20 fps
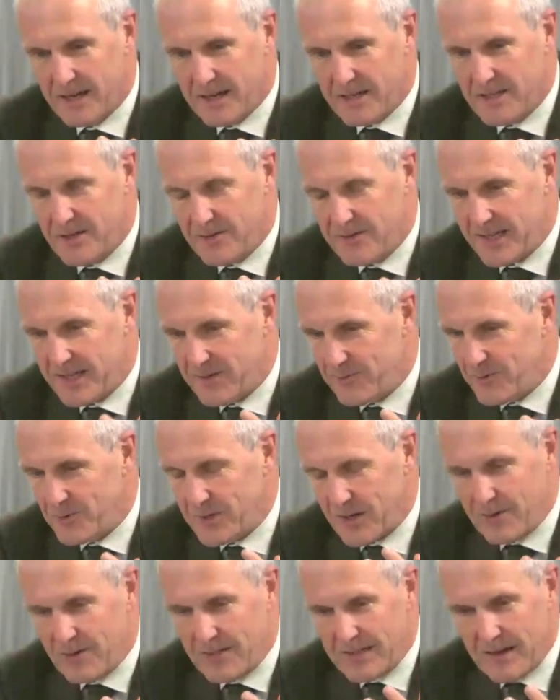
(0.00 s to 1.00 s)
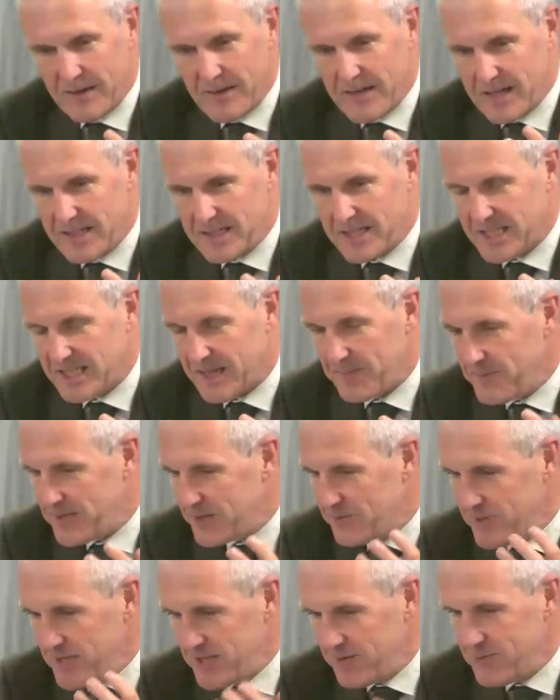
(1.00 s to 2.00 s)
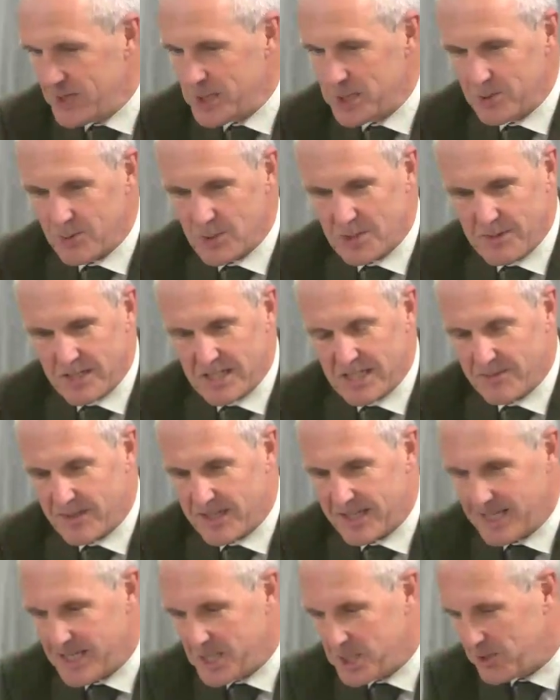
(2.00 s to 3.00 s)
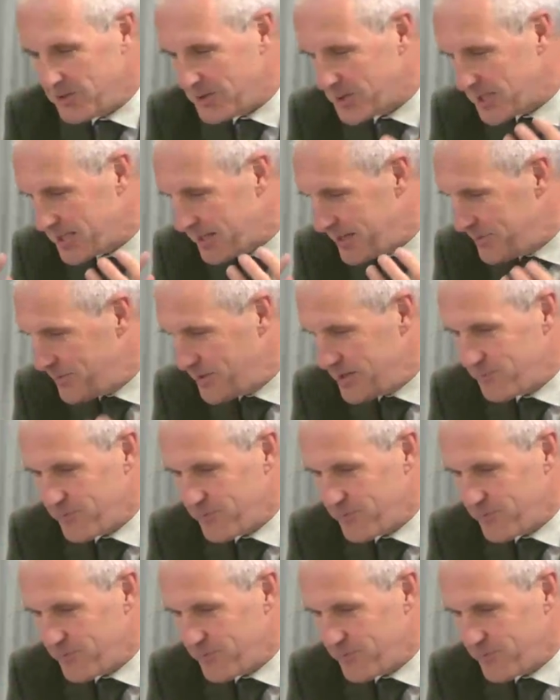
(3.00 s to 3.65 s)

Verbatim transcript: you think, would something with the original specification or something with a